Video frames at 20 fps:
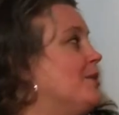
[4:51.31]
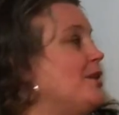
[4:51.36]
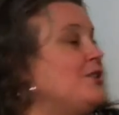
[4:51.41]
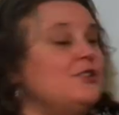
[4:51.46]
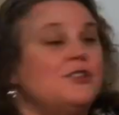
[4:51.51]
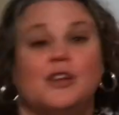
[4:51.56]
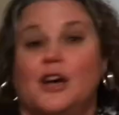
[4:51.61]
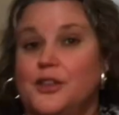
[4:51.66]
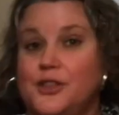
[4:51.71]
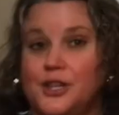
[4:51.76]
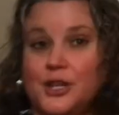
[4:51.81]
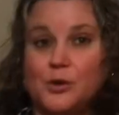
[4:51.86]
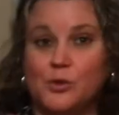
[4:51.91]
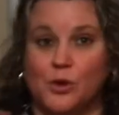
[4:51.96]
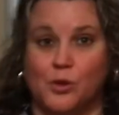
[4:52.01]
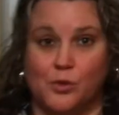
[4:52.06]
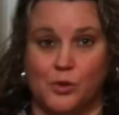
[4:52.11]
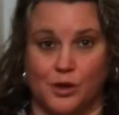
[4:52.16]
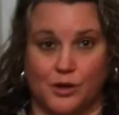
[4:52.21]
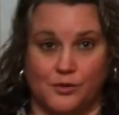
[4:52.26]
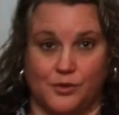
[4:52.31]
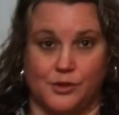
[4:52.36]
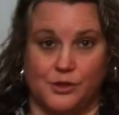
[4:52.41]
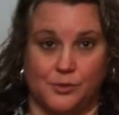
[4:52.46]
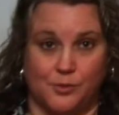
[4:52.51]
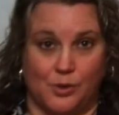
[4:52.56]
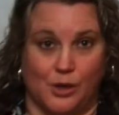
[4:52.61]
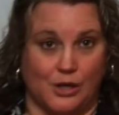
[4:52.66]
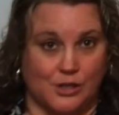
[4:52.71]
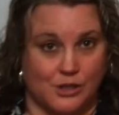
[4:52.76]
nothing will work for
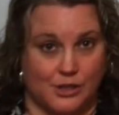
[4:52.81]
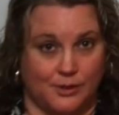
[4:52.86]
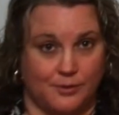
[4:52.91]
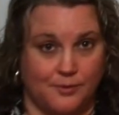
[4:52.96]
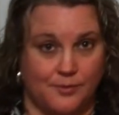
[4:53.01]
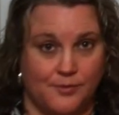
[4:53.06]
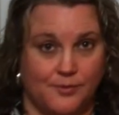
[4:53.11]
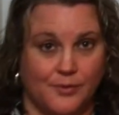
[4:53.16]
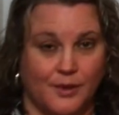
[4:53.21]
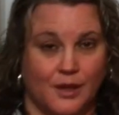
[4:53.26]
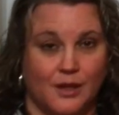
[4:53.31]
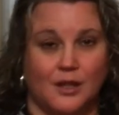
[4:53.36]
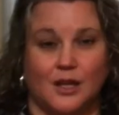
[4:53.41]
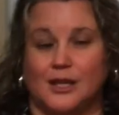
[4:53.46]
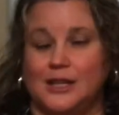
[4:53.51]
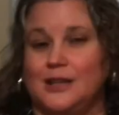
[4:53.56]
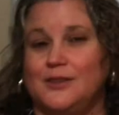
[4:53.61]
depression, not